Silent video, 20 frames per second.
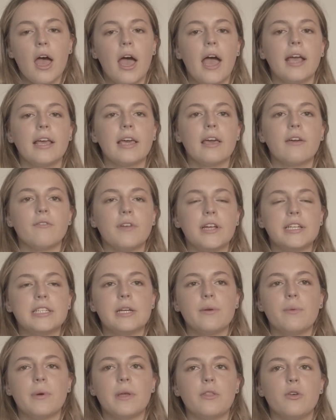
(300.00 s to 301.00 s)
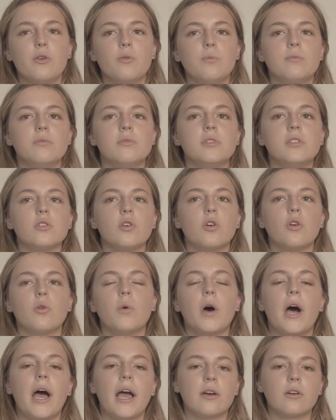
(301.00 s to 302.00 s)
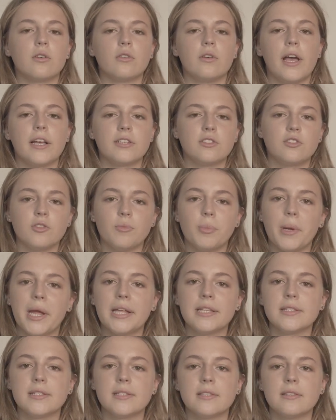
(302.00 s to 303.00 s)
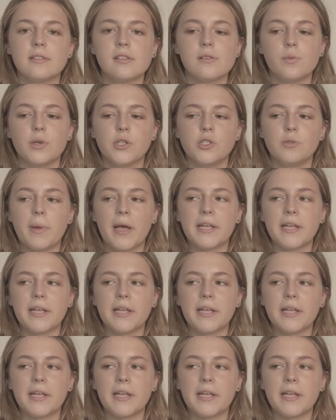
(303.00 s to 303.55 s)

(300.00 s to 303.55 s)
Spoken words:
I get VT rhythms, or what I call extra beats, which